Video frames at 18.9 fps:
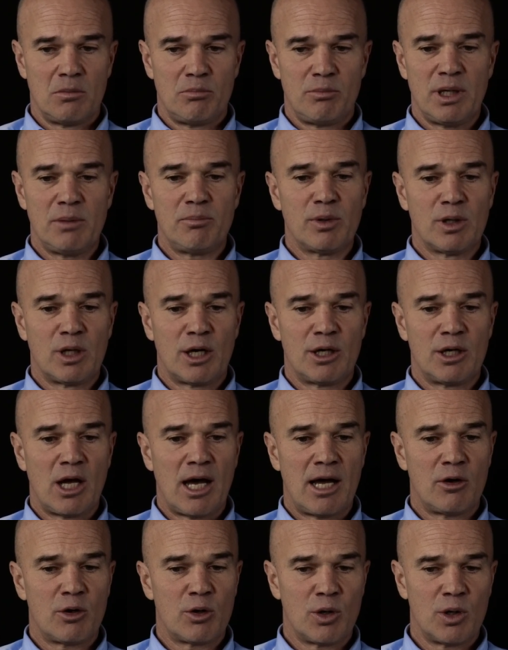people are
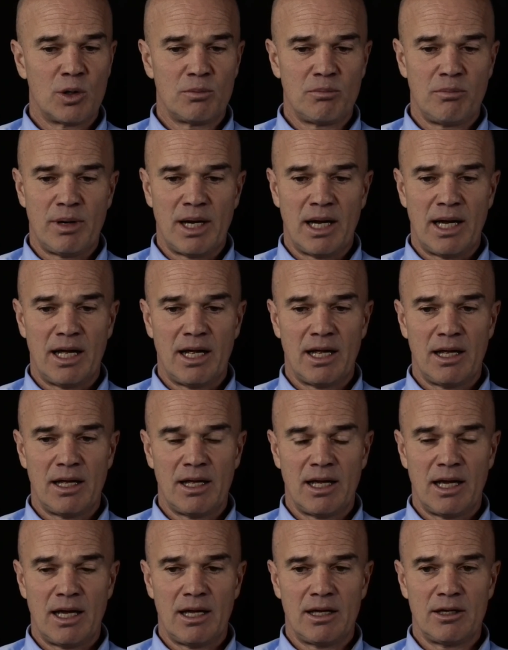not hurt
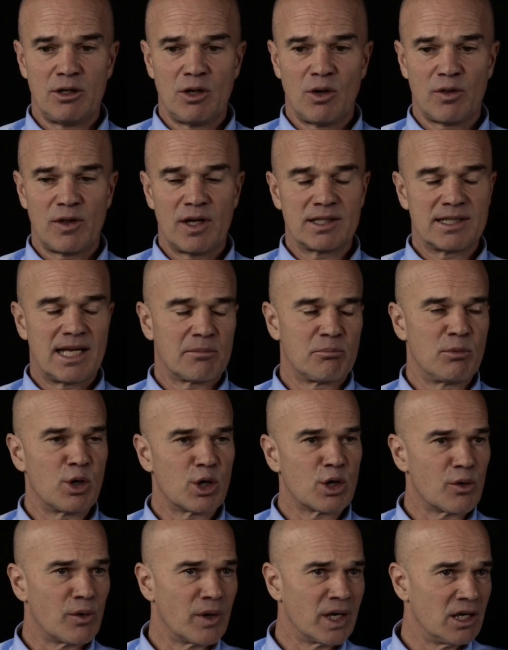by you know, things like
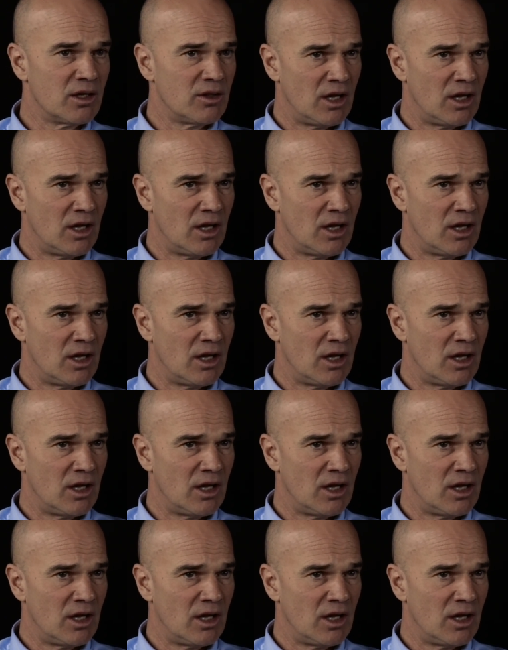mercury.